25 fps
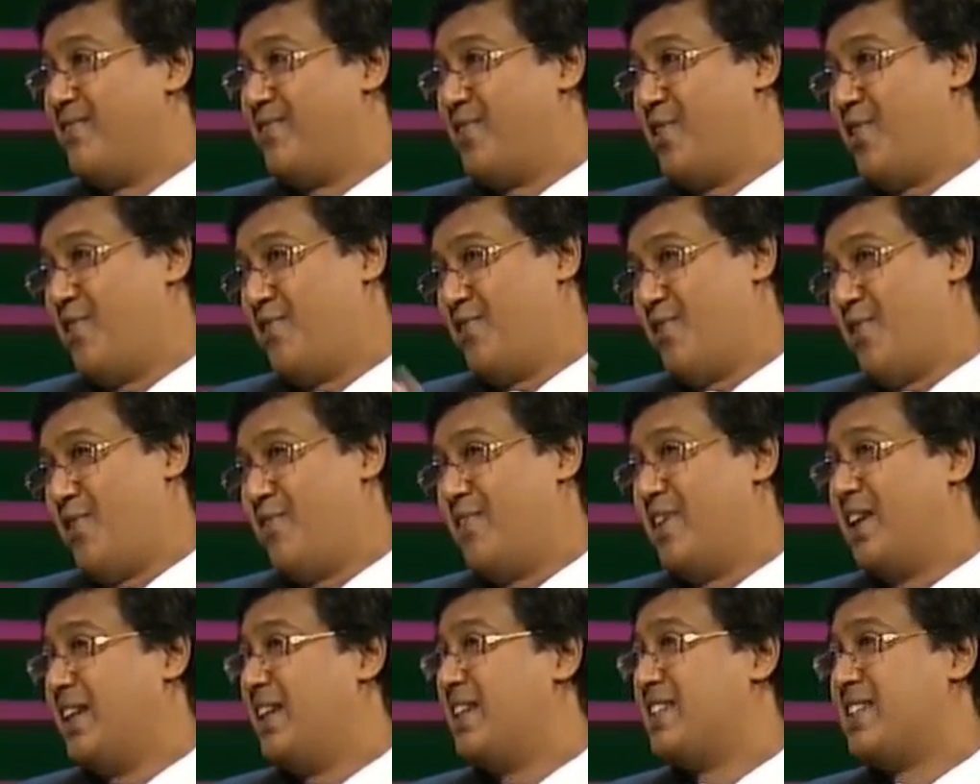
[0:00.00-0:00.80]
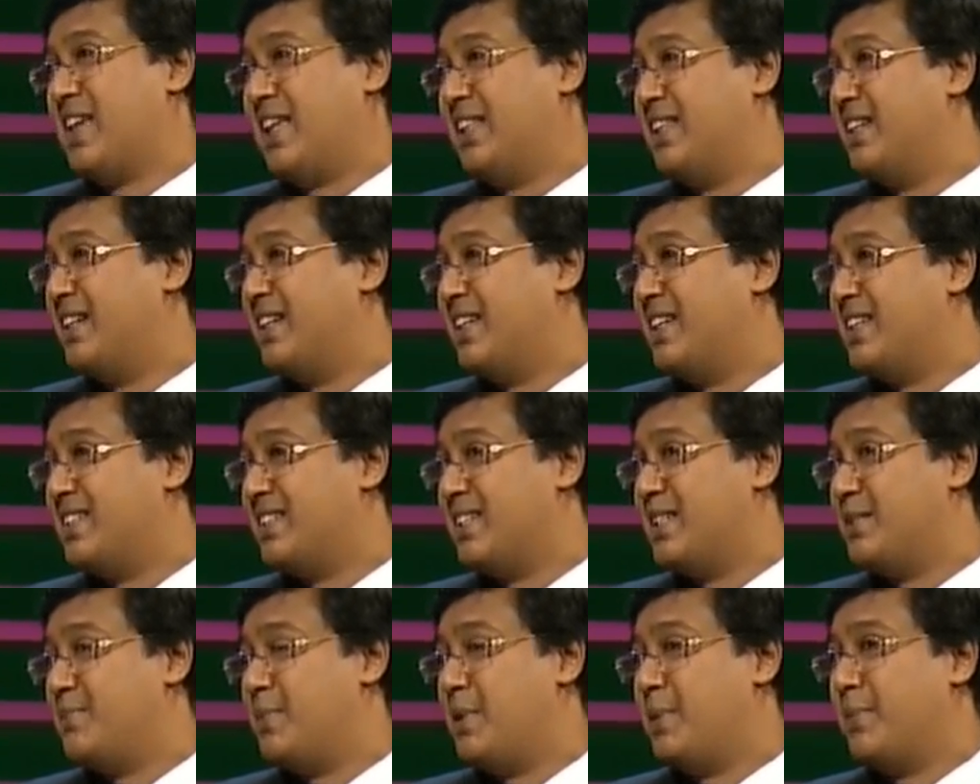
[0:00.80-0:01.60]
For various other
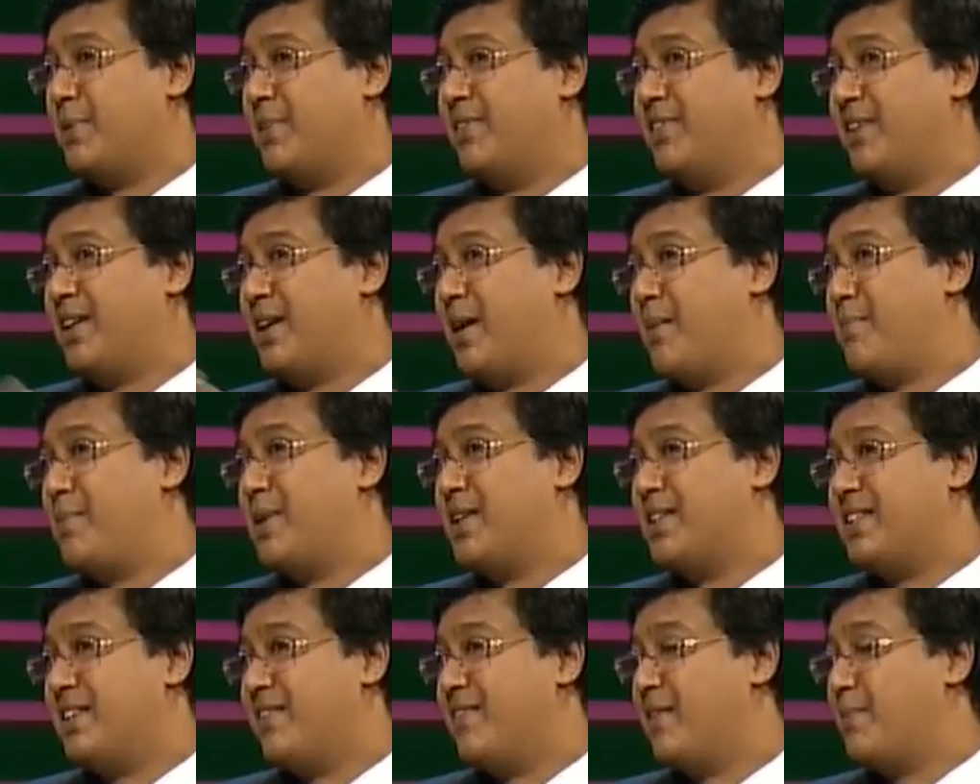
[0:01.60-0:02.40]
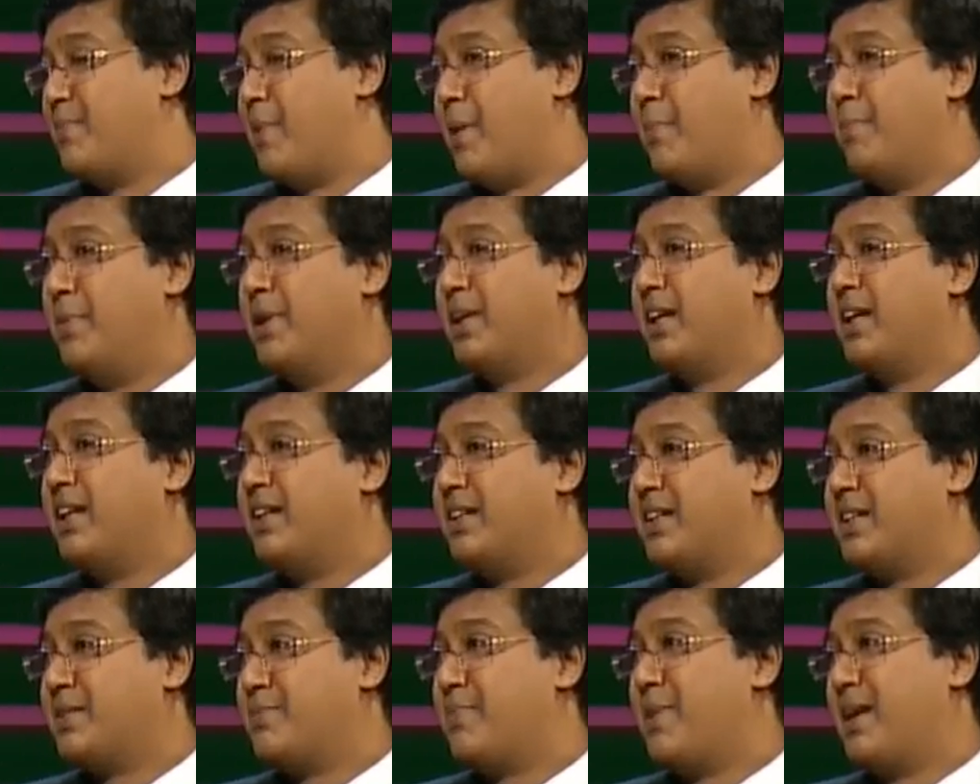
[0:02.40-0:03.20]
reasons. People will come and say, well, public
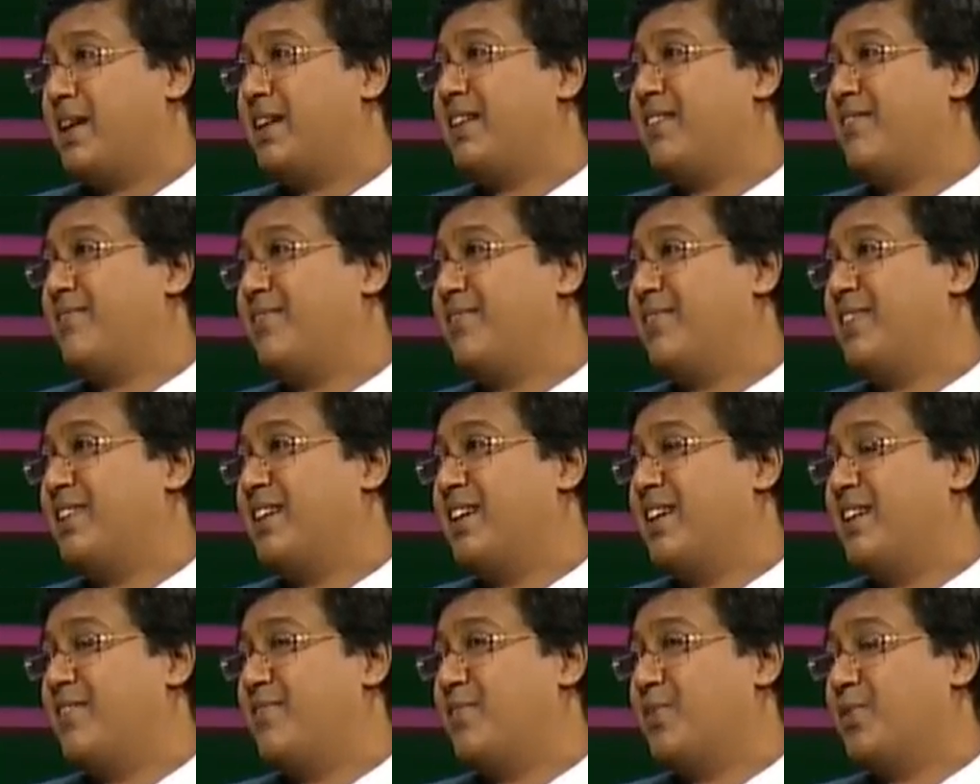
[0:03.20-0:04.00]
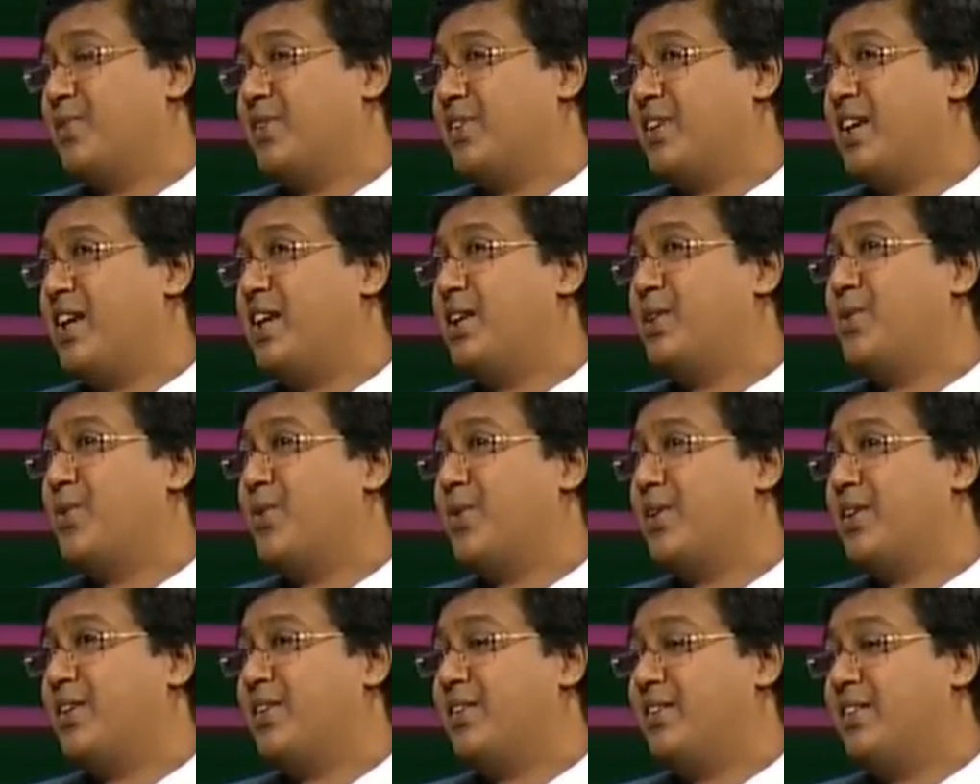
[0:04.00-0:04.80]
interest, but if you really
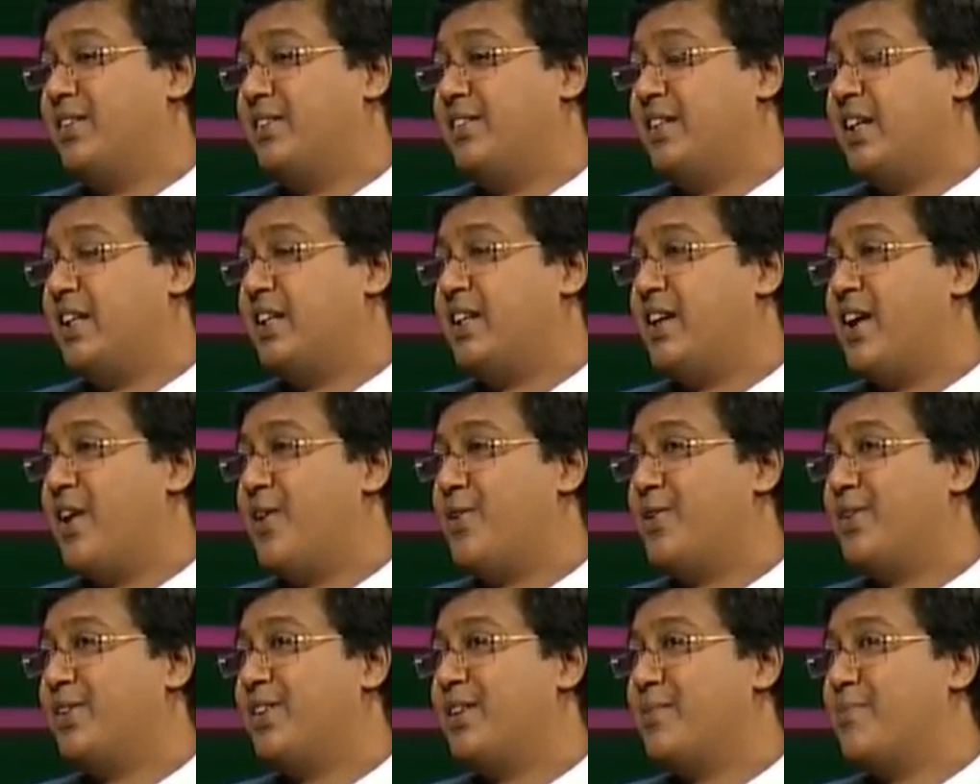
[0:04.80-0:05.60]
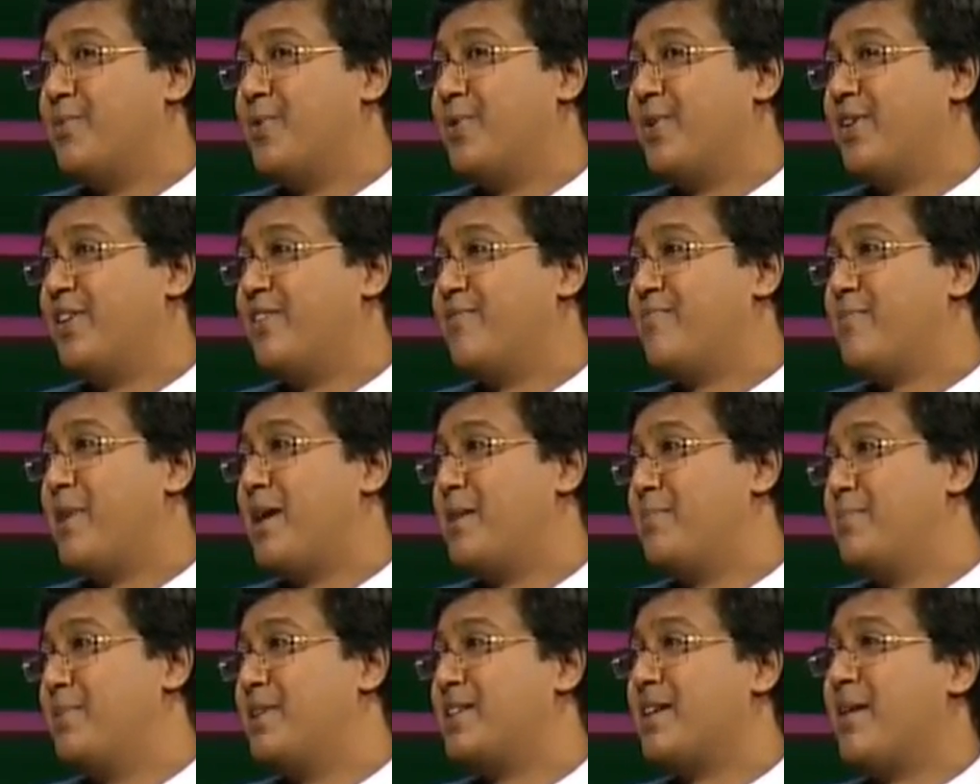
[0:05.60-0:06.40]
drill down, the motive
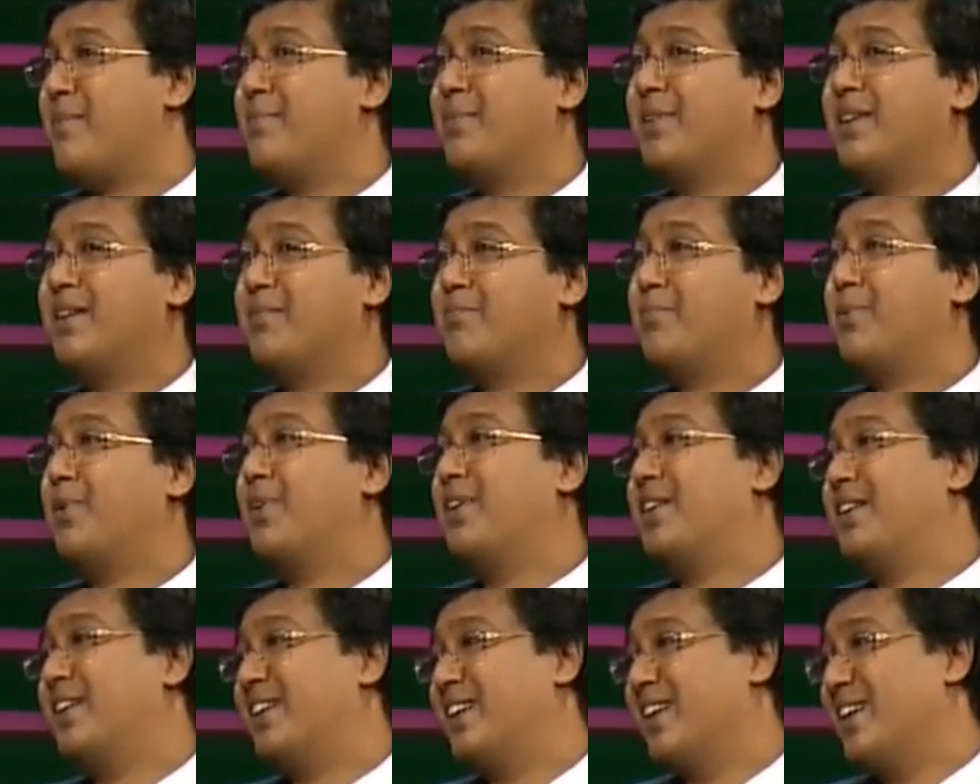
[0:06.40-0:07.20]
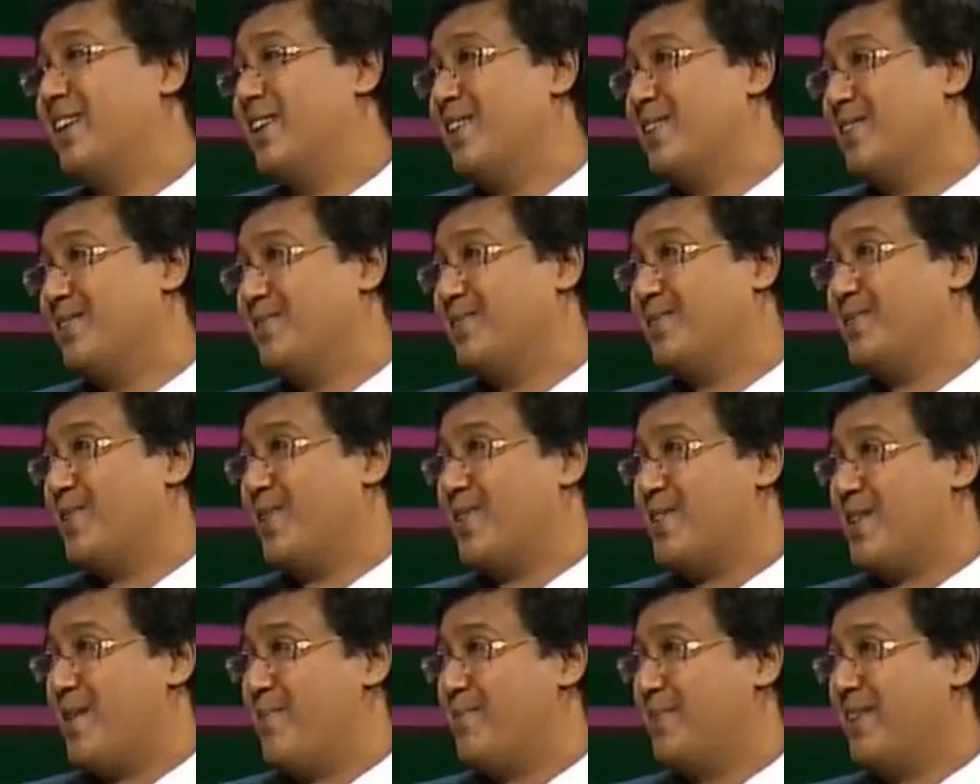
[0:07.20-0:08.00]
might be something political
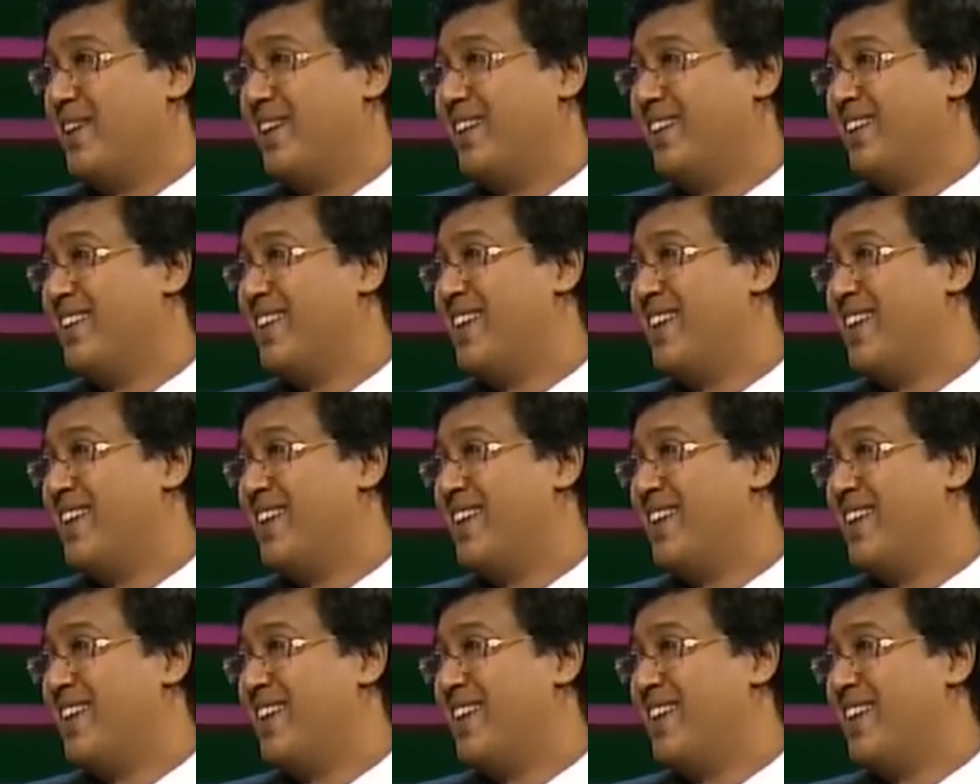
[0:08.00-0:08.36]
or something,